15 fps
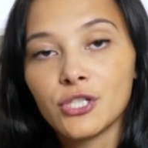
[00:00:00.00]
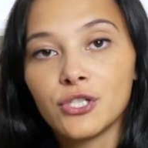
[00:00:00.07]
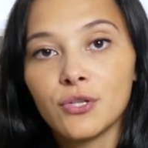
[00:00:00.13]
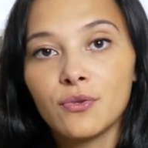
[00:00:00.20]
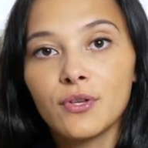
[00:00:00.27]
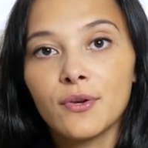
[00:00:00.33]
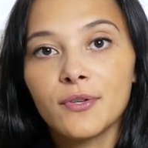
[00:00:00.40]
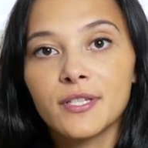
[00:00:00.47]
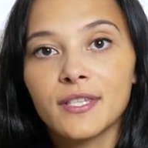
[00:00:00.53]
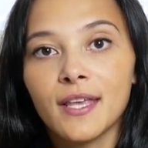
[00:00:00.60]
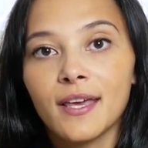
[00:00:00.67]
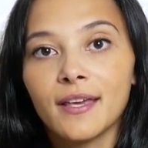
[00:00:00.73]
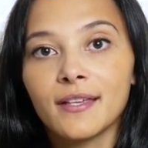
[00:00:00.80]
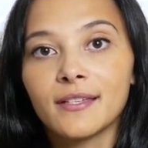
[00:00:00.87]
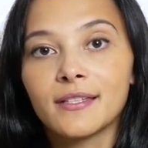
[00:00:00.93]
Do those
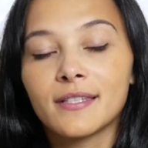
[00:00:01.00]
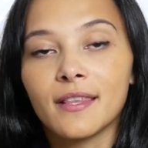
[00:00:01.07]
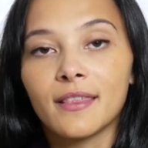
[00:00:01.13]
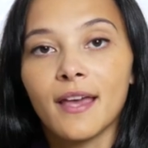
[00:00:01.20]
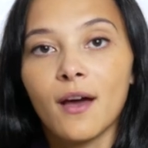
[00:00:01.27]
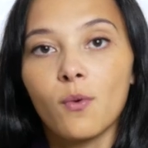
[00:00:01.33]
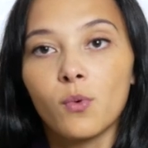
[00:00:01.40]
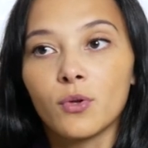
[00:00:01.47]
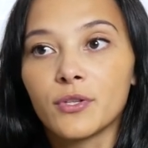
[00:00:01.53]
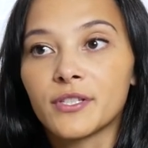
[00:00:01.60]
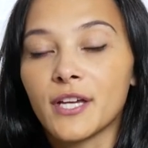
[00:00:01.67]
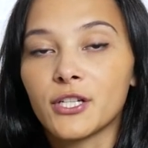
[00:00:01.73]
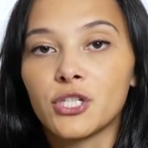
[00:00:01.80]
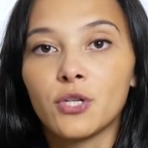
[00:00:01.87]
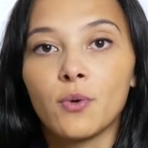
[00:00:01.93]
things that will
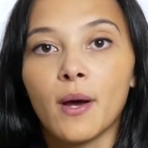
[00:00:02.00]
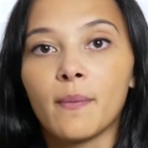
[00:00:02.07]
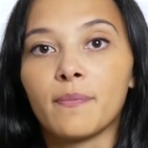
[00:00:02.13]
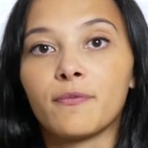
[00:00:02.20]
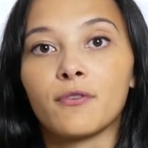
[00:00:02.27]
set you up